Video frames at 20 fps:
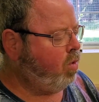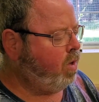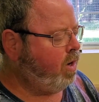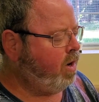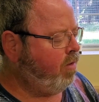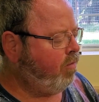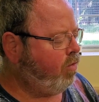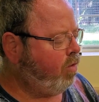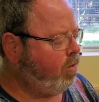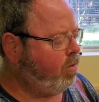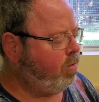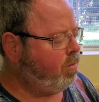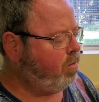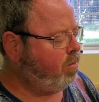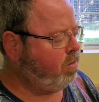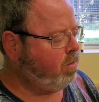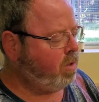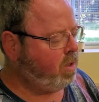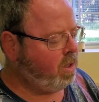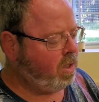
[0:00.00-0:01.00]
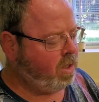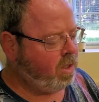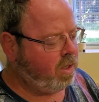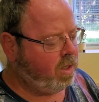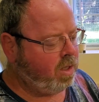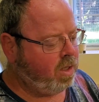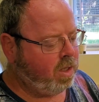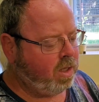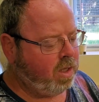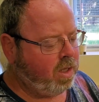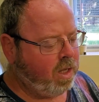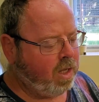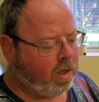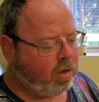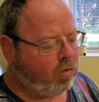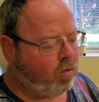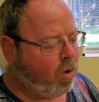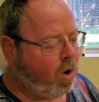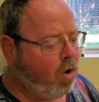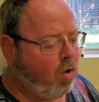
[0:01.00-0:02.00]
whenever
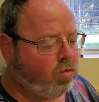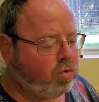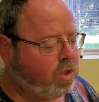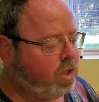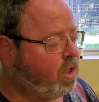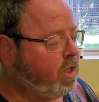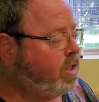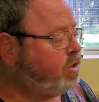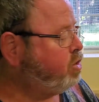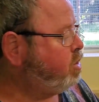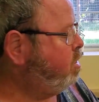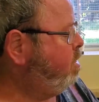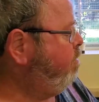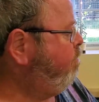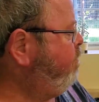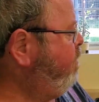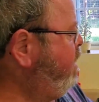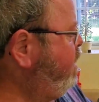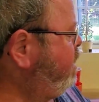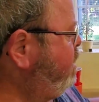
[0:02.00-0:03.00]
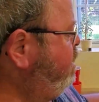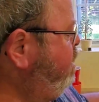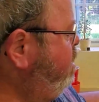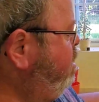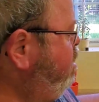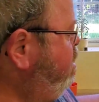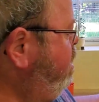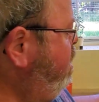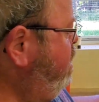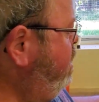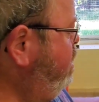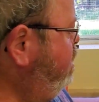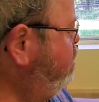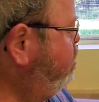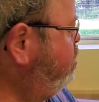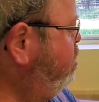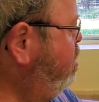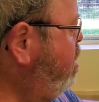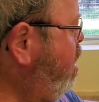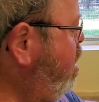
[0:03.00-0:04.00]
it grows, it doesn't affect it, and
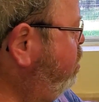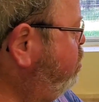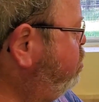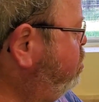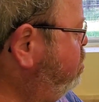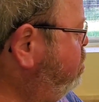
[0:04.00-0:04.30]
it's not